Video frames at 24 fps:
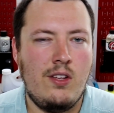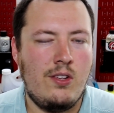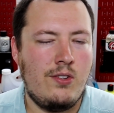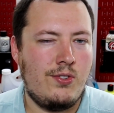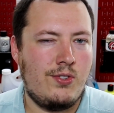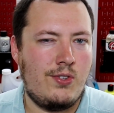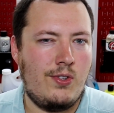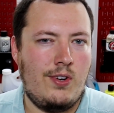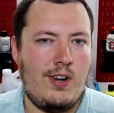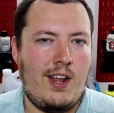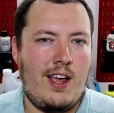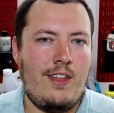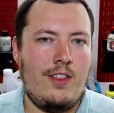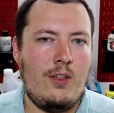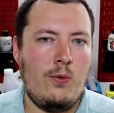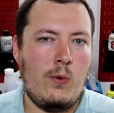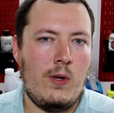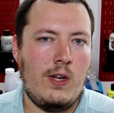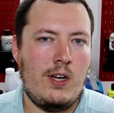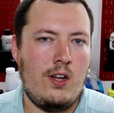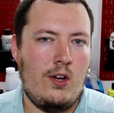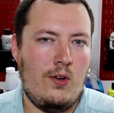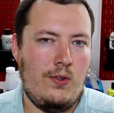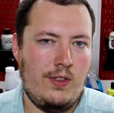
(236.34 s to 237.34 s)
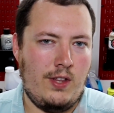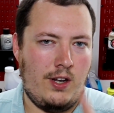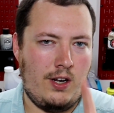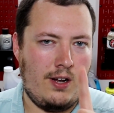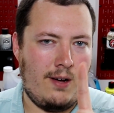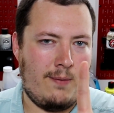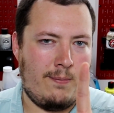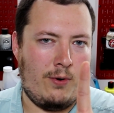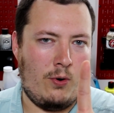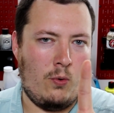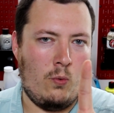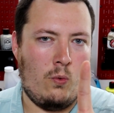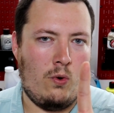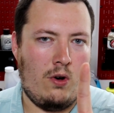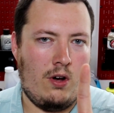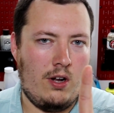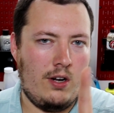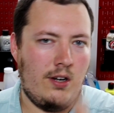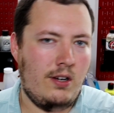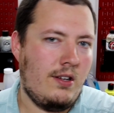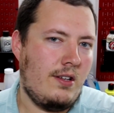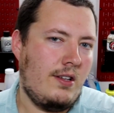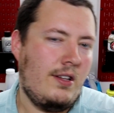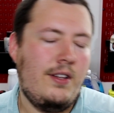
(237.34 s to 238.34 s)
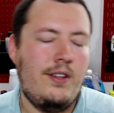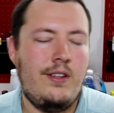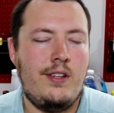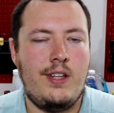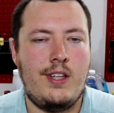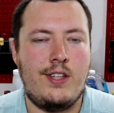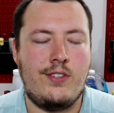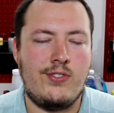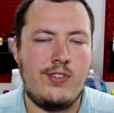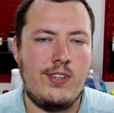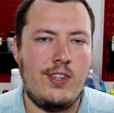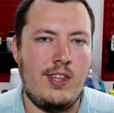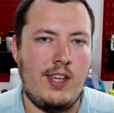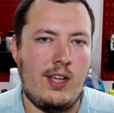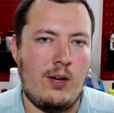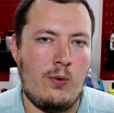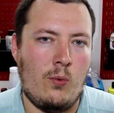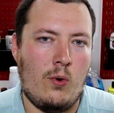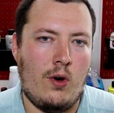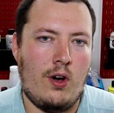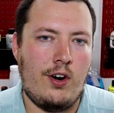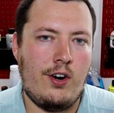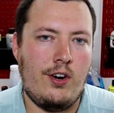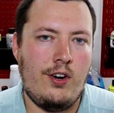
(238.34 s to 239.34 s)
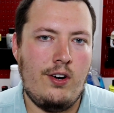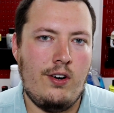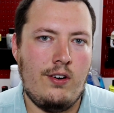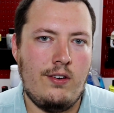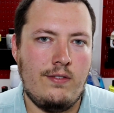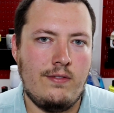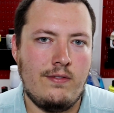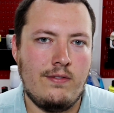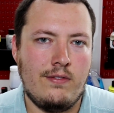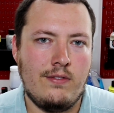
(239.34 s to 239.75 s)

So now that we know that number 1 is clean water,